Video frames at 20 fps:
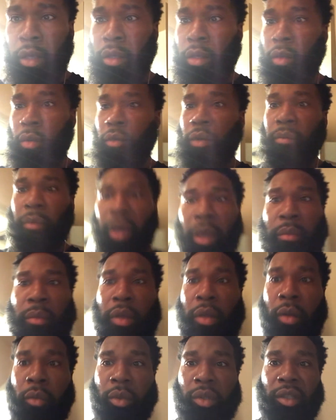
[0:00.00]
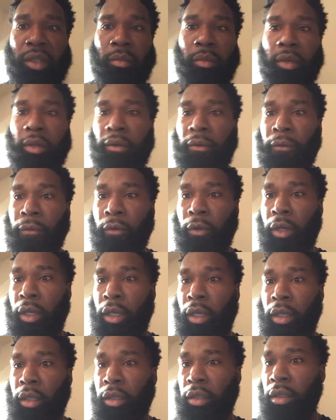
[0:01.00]
We might meet up with some of her
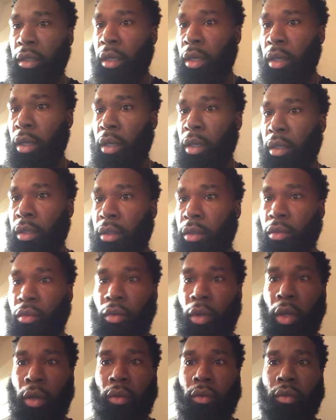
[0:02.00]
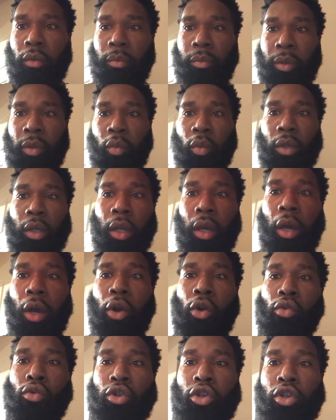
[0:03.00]
friends, you know, be with the
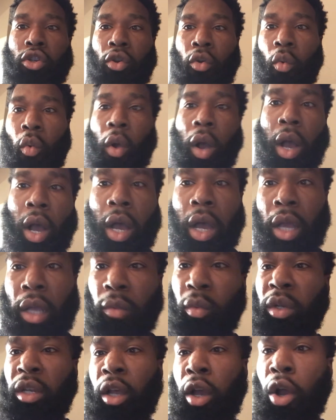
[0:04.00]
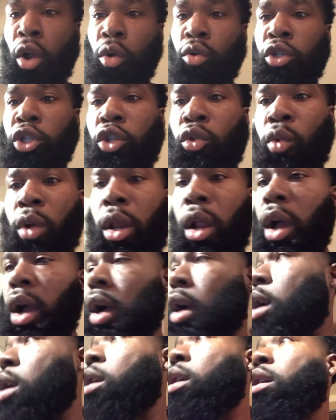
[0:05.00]
whole squad, with the whole
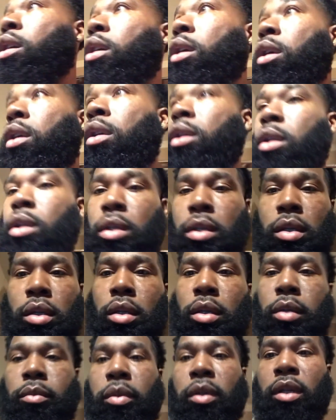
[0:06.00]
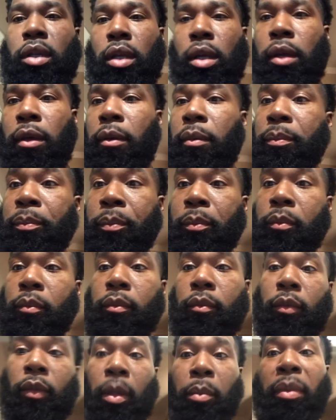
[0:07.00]
squidard. You know what I'm saying?
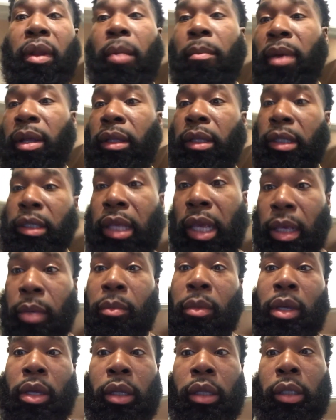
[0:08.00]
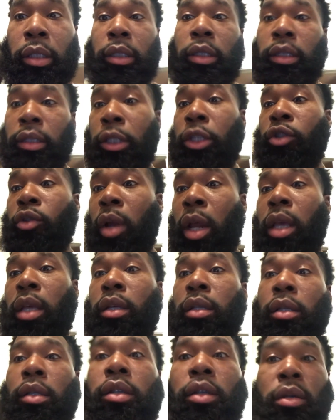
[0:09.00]
But I'm about to take me a little drink,
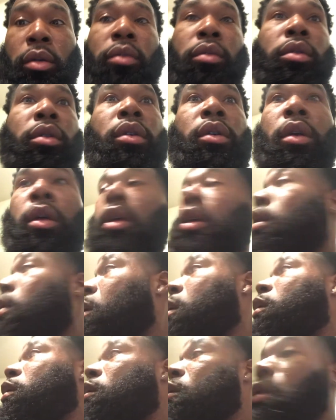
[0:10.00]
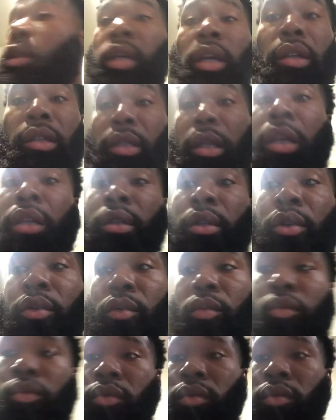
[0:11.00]
so y'all stay tuned.